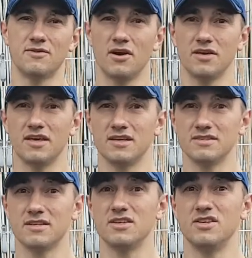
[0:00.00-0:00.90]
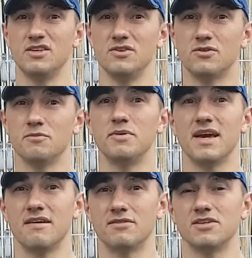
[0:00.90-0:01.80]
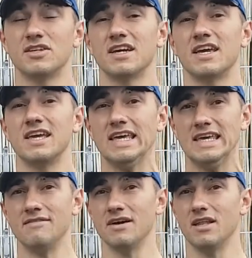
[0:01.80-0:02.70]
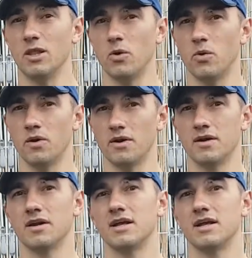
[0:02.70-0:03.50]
hills, you could be averaging even lower